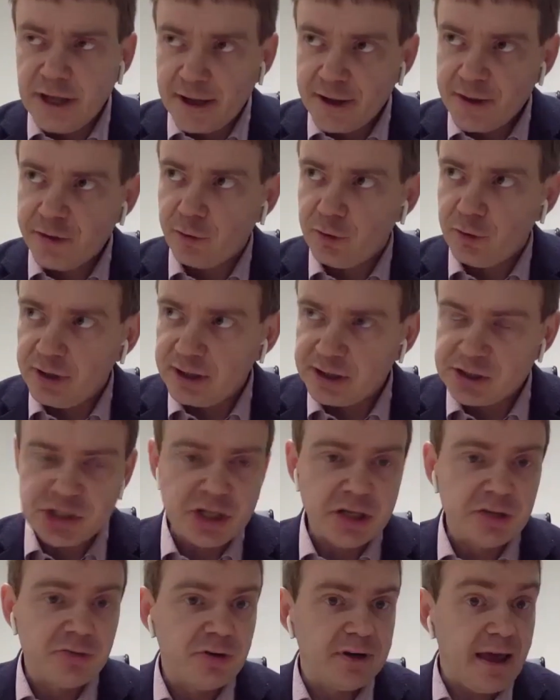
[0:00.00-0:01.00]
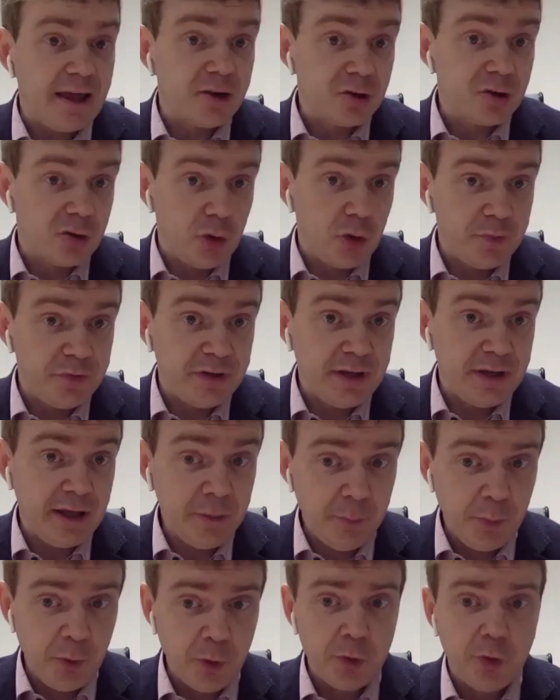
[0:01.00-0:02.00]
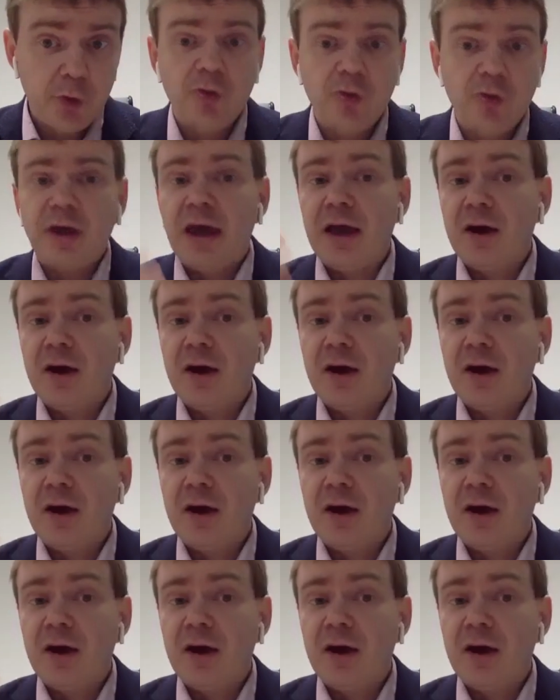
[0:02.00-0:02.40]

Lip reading: lies to little children, encrypted inputs,